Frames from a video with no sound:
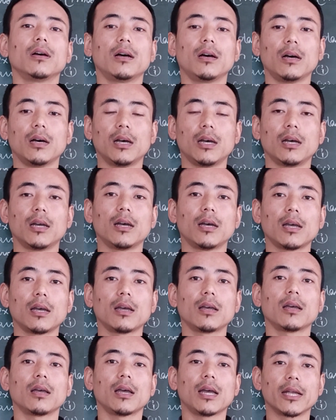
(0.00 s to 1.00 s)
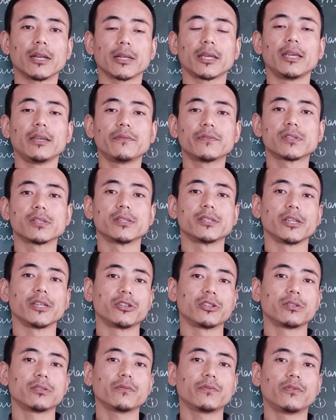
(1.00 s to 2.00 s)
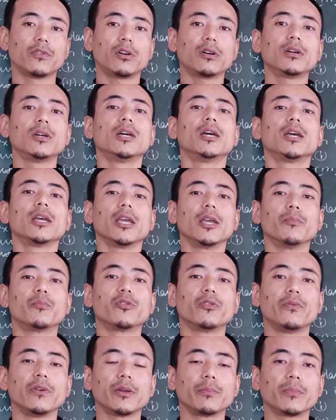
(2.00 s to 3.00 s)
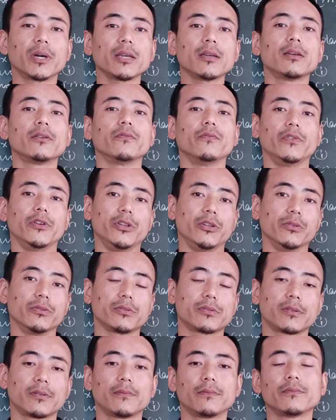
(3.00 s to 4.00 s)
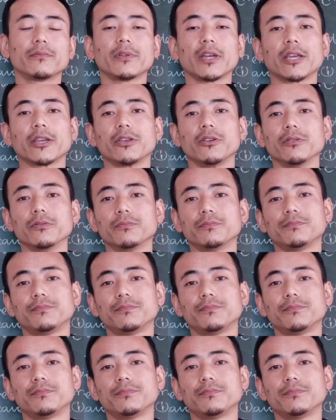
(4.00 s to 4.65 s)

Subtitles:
and give suggestion for improving my videos. Thank you.